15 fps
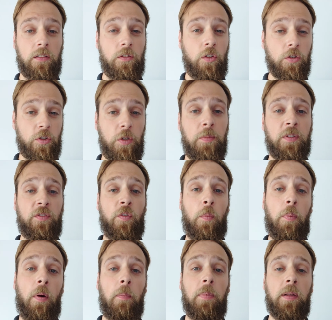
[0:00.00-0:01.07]
Not too much of a
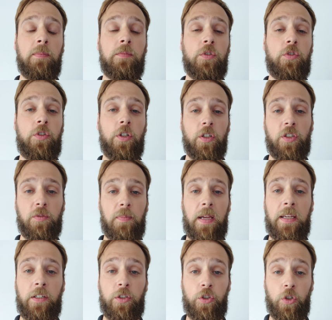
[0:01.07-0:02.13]
problem, just
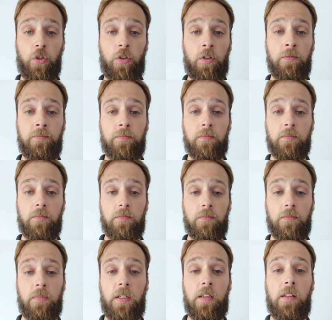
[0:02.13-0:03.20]
make sure
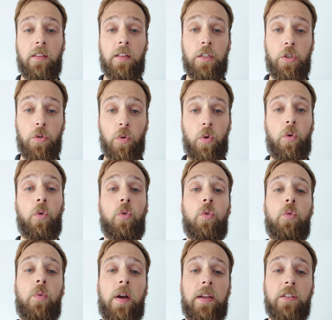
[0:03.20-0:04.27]
that you
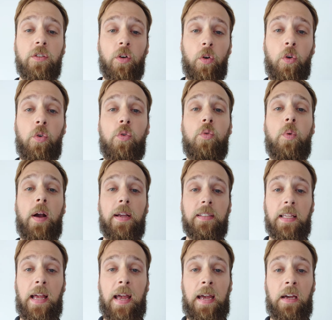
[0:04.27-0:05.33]
always
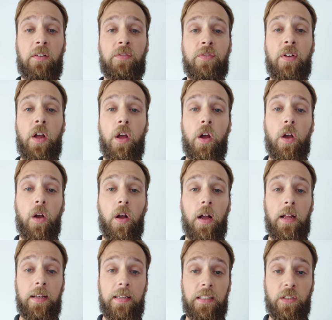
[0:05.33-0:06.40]
have
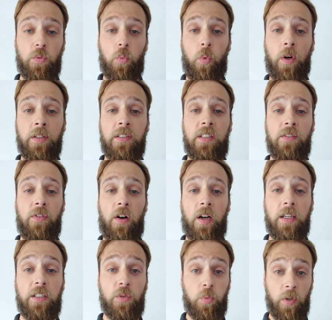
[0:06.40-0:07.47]
at least one
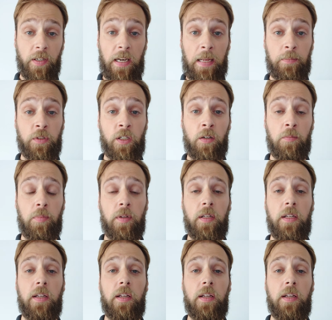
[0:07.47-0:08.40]
device, one laptop,